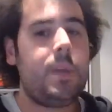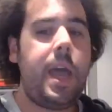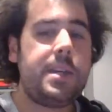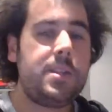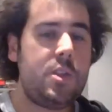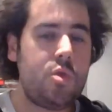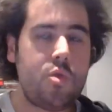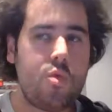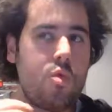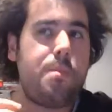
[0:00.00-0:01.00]
as
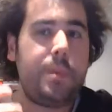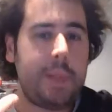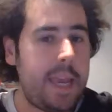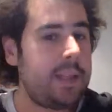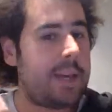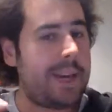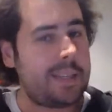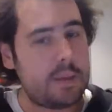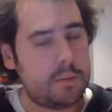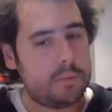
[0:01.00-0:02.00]
you play
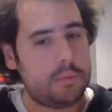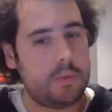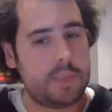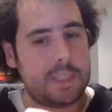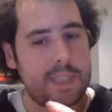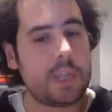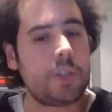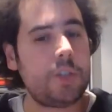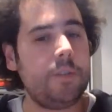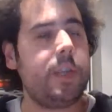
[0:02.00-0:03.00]
that
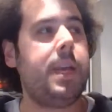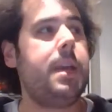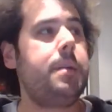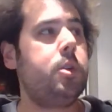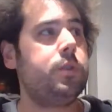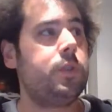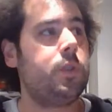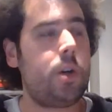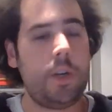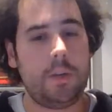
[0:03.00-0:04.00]
section of the game
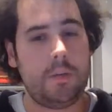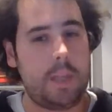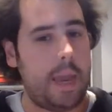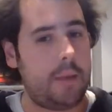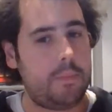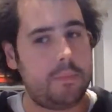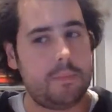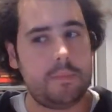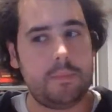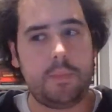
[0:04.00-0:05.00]
concerning like
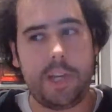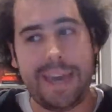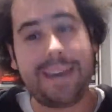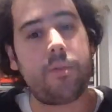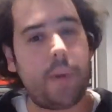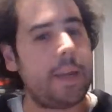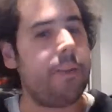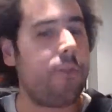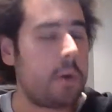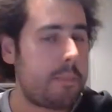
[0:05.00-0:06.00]
getting ready
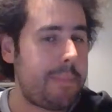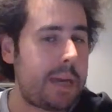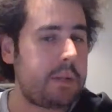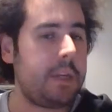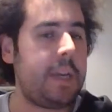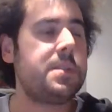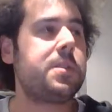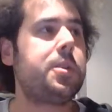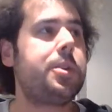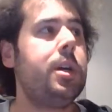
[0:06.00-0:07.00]
for the battle
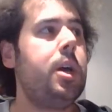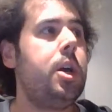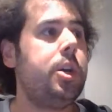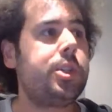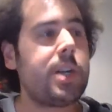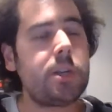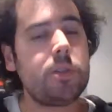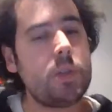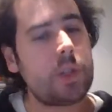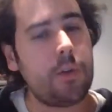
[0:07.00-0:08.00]
against her, you started
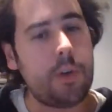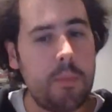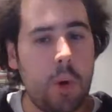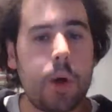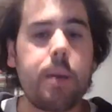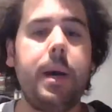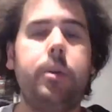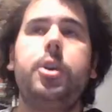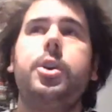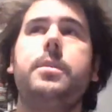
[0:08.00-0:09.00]
to discover more
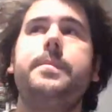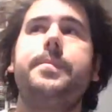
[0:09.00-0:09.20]
about her.